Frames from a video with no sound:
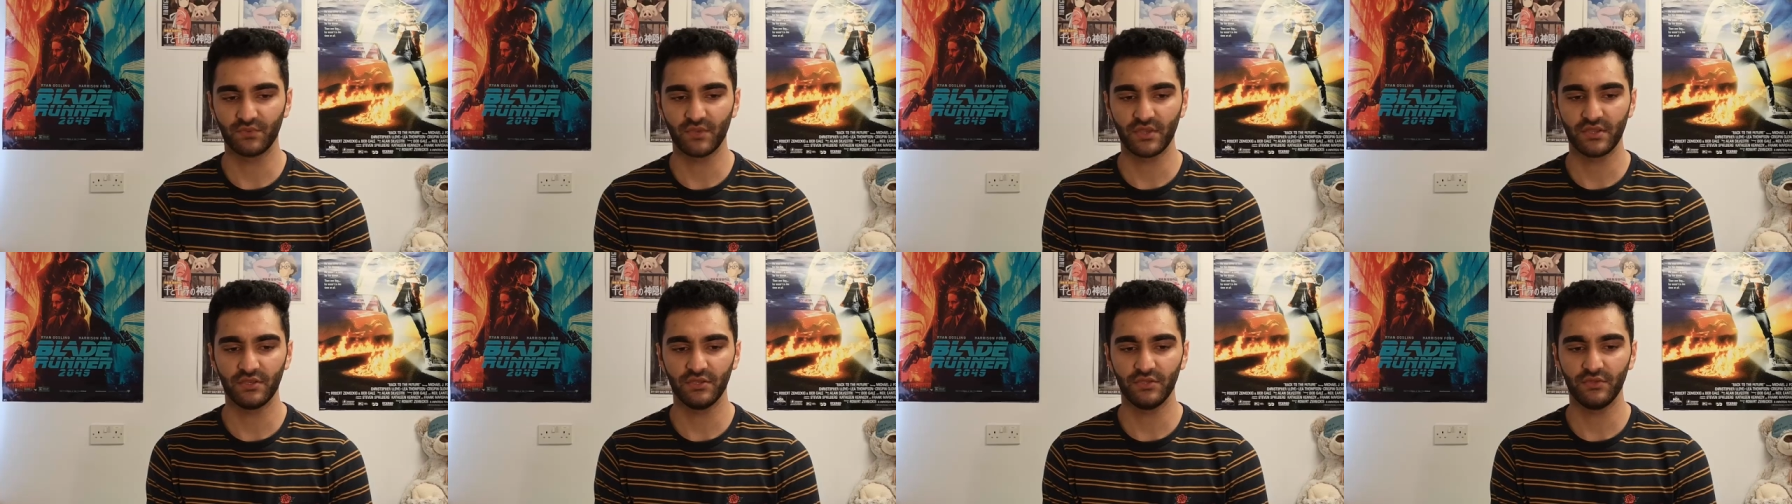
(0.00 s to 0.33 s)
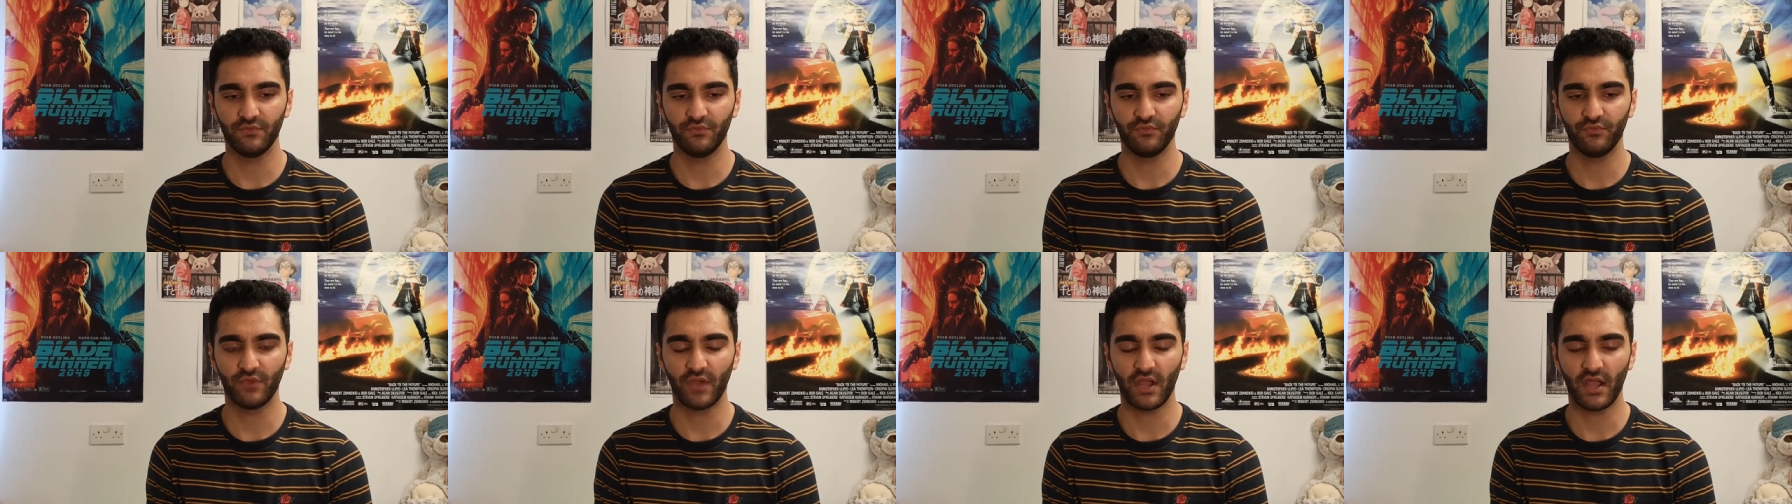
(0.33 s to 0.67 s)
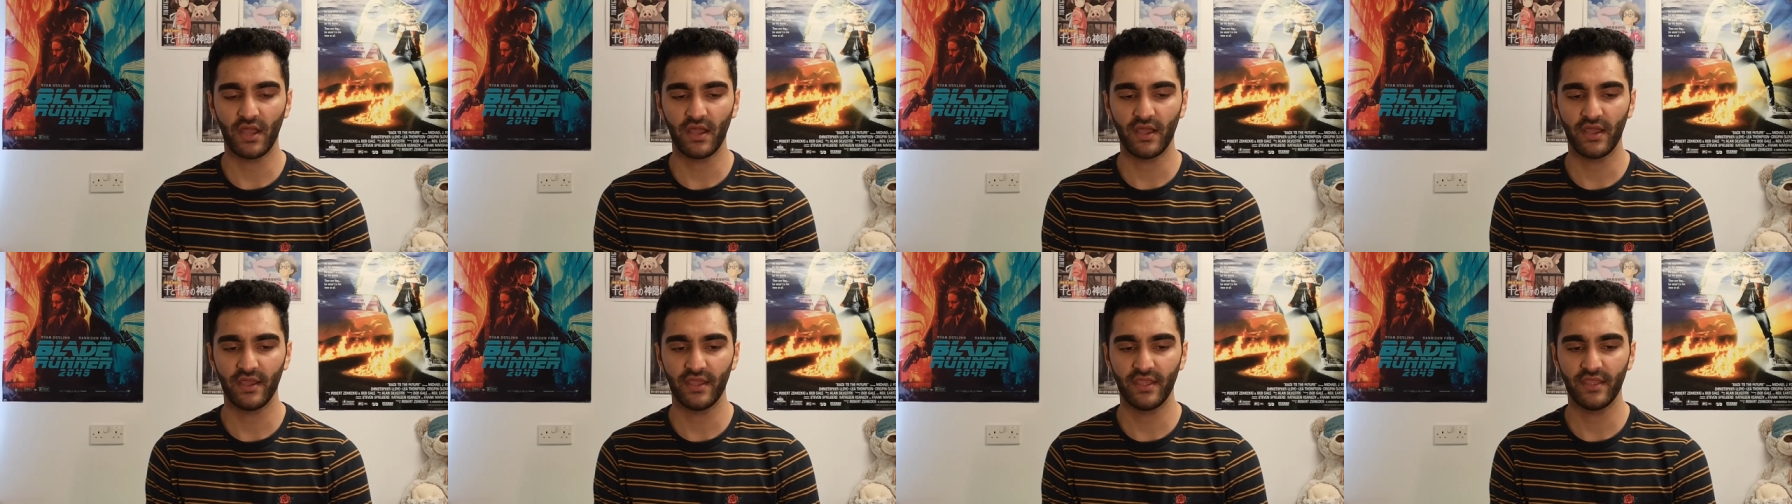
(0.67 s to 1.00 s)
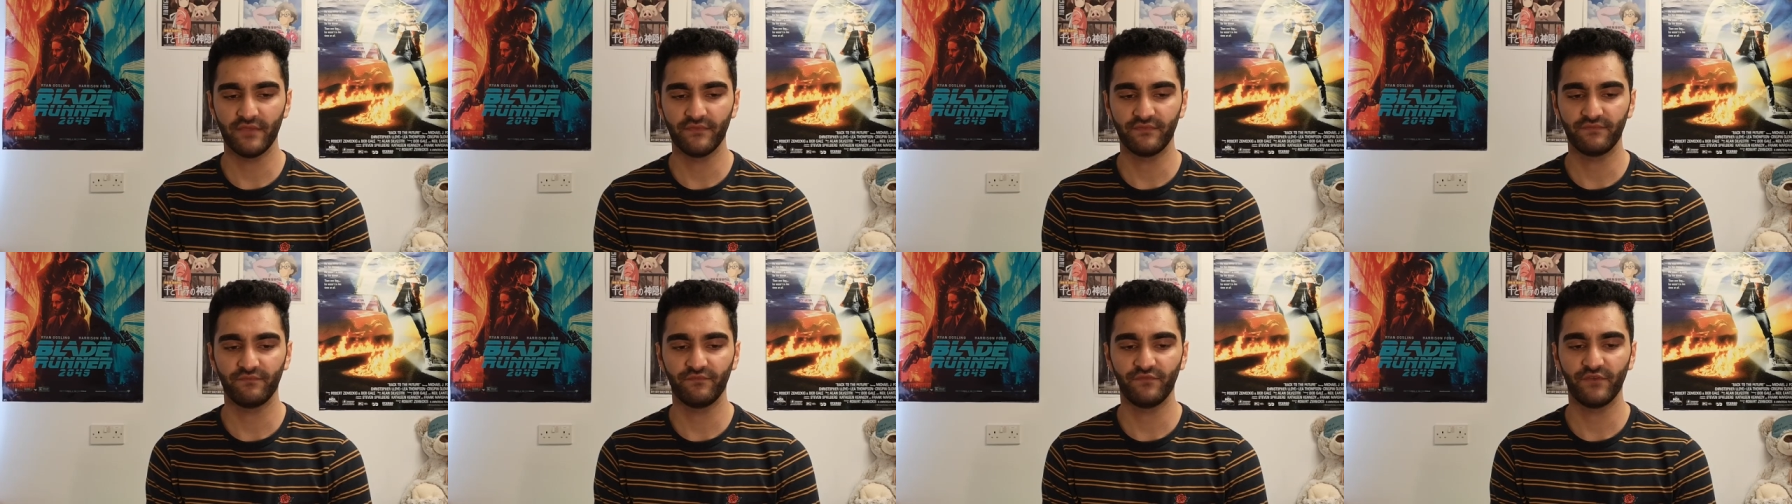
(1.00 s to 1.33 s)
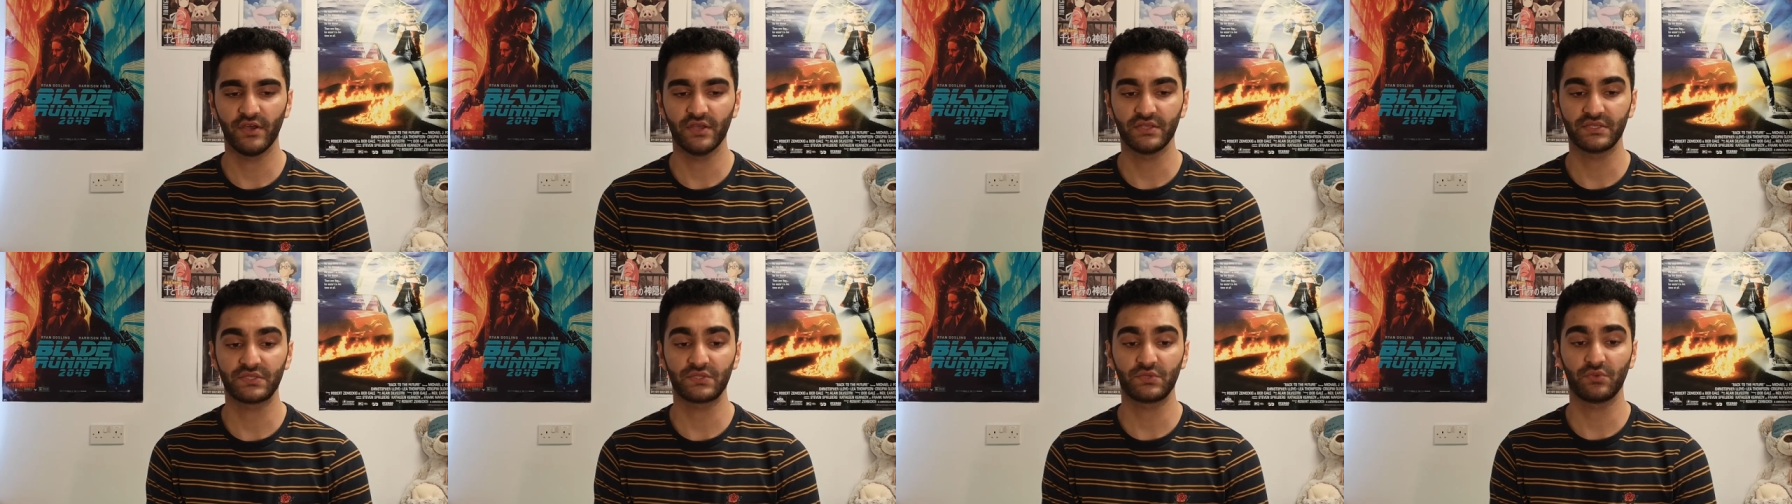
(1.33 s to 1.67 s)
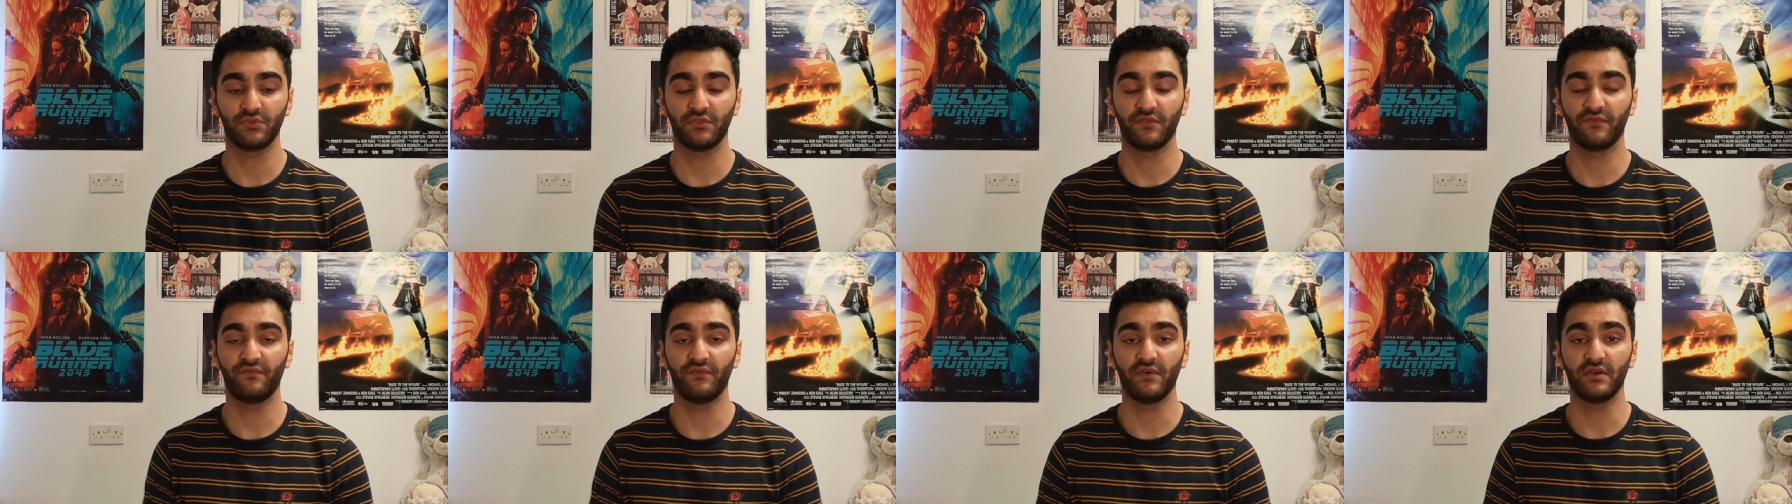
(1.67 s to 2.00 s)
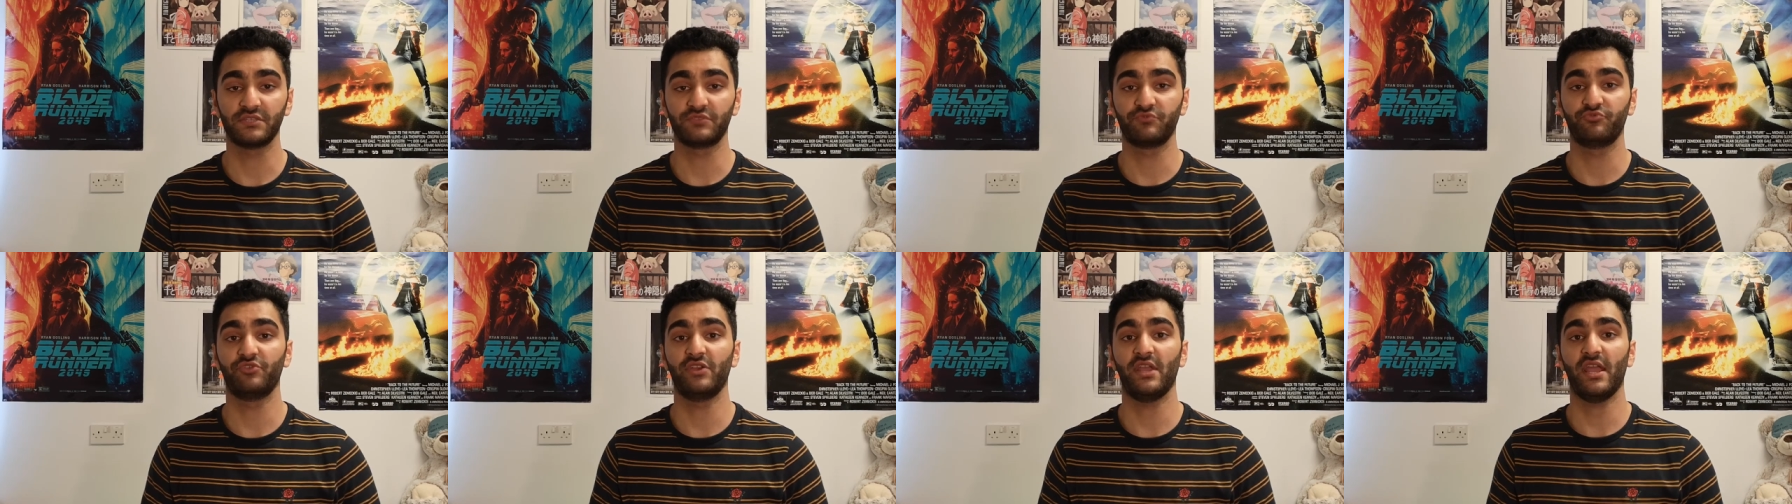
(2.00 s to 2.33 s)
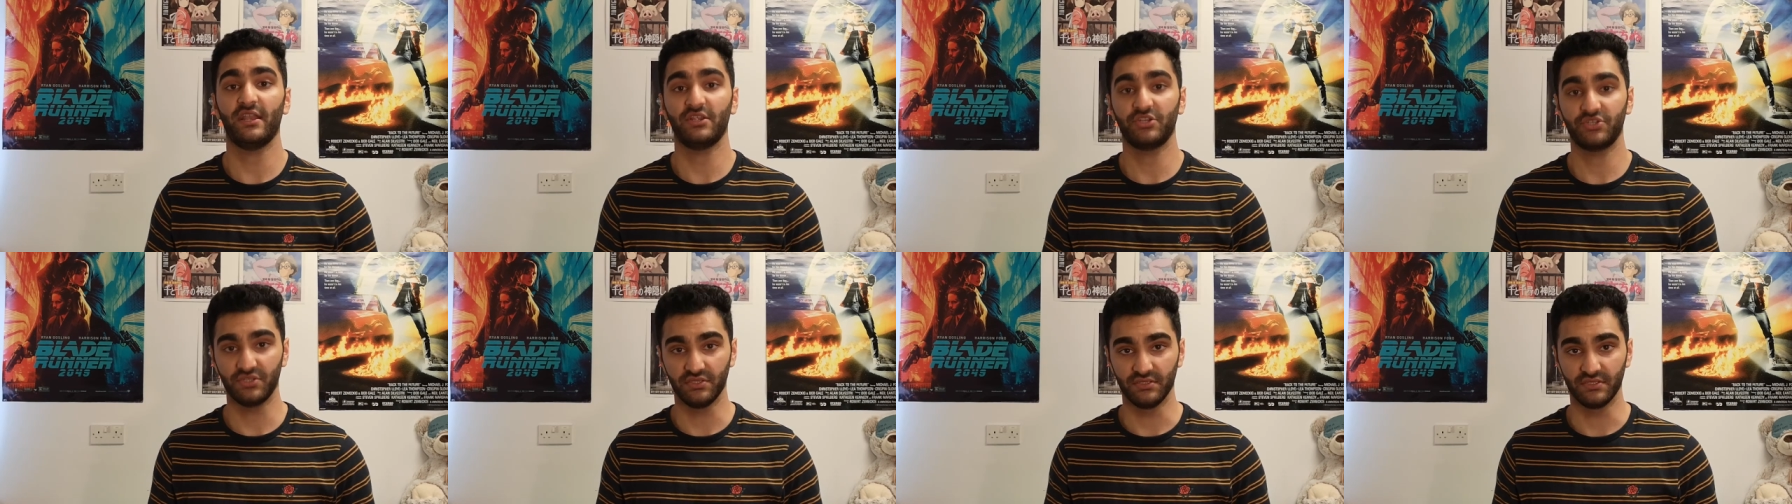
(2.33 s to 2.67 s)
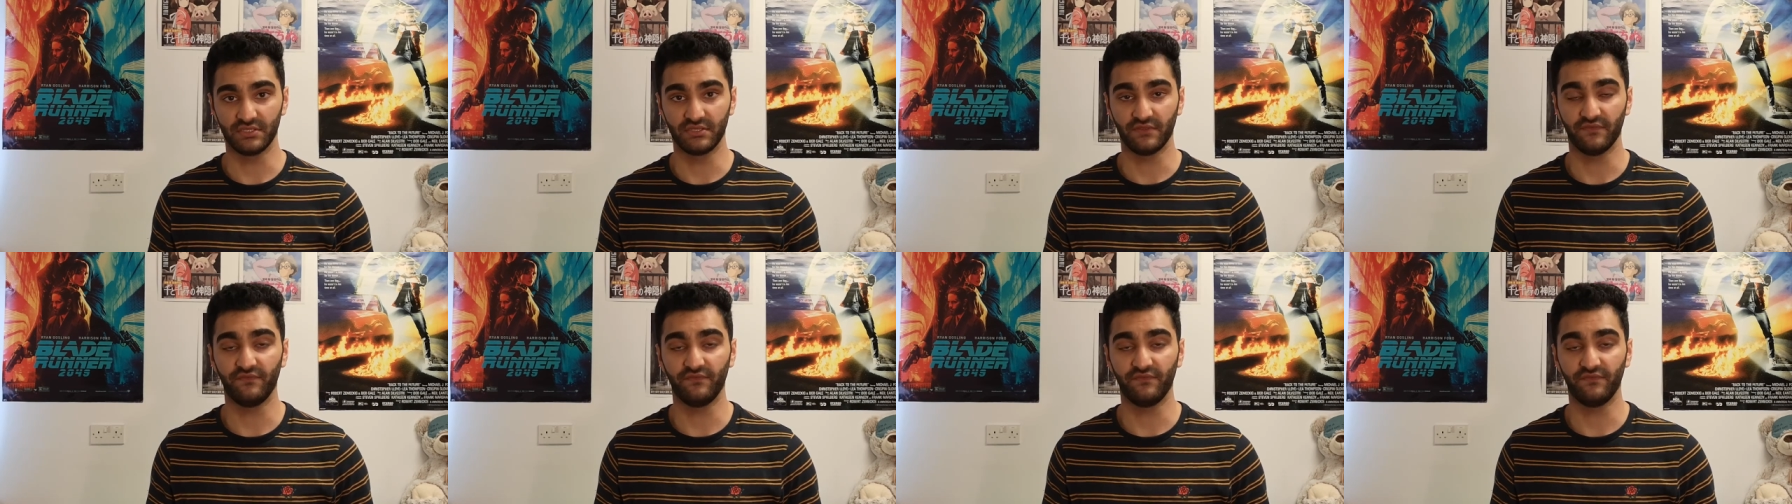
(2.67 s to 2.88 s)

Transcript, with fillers: when you, I first saw the first reactions,